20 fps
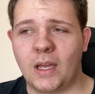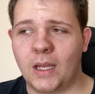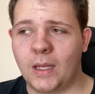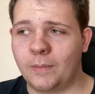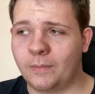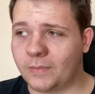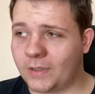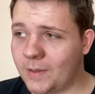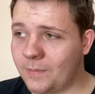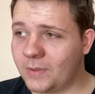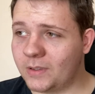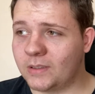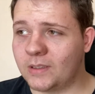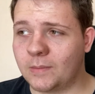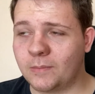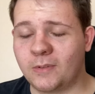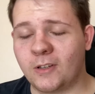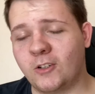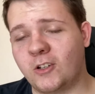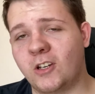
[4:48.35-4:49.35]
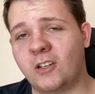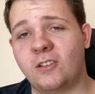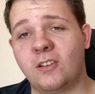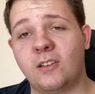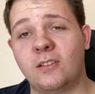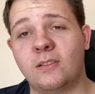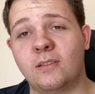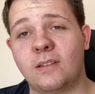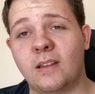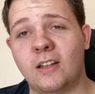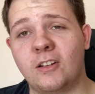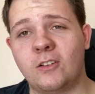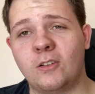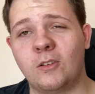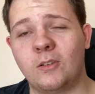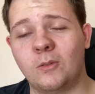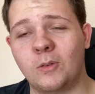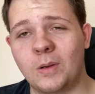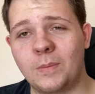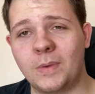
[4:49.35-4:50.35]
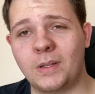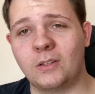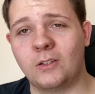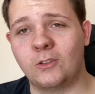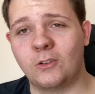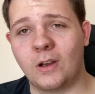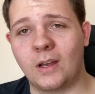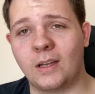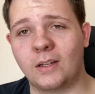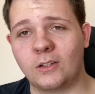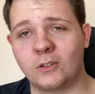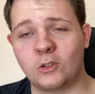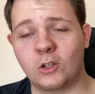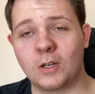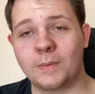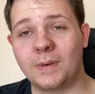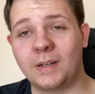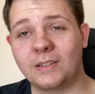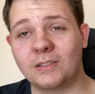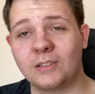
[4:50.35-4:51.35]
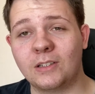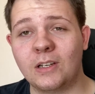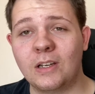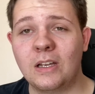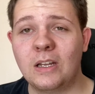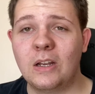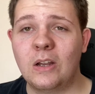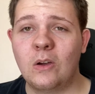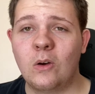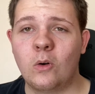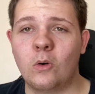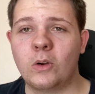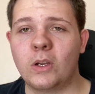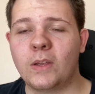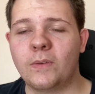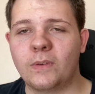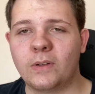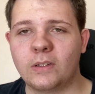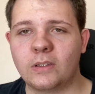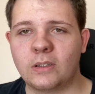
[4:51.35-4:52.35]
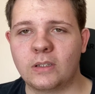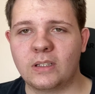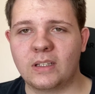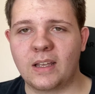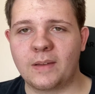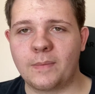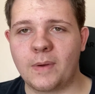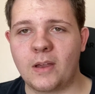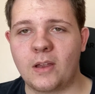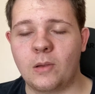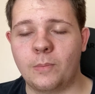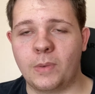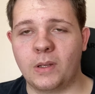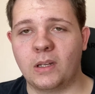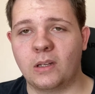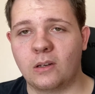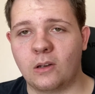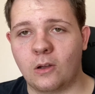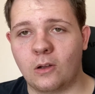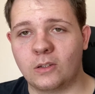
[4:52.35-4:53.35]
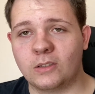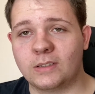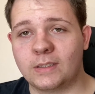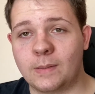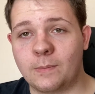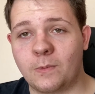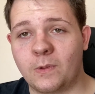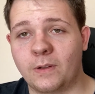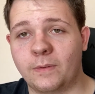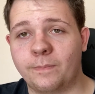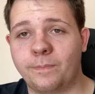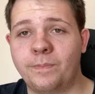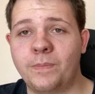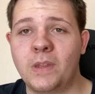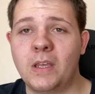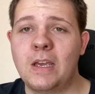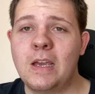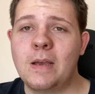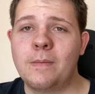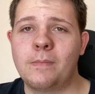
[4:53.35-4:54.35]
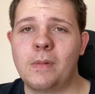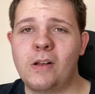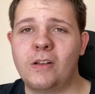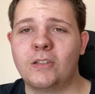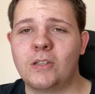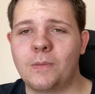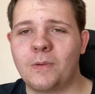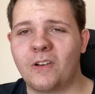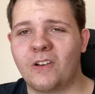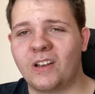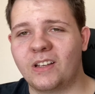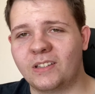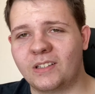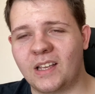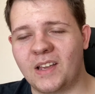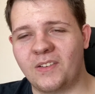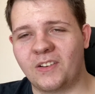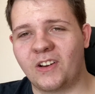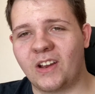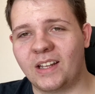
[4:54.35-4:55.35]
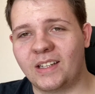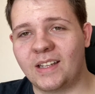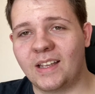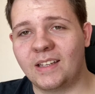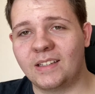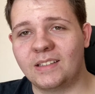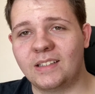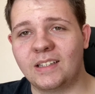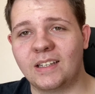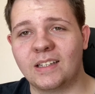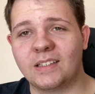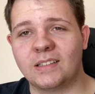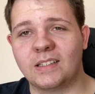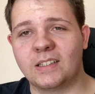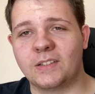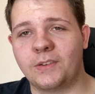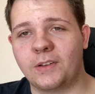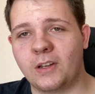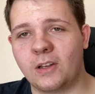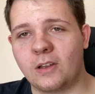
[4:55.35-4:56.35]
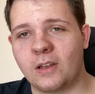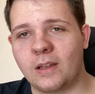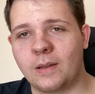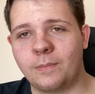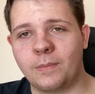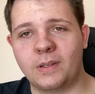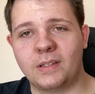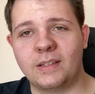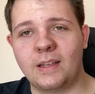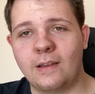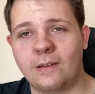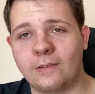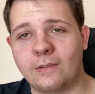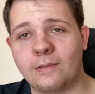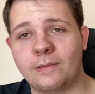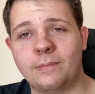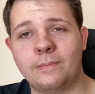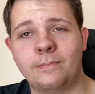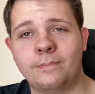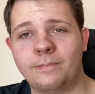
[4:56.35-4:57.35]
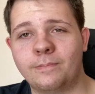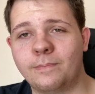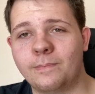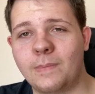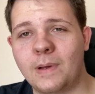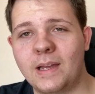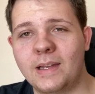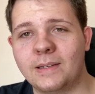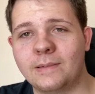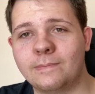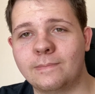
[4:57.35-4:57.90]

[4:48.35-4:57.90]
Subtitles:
Give me some suggestions that you want me to try to talk about, or even give my opinion on something. But otherwise, hope you guys have a great day. See you guys next video and be safe. Bye.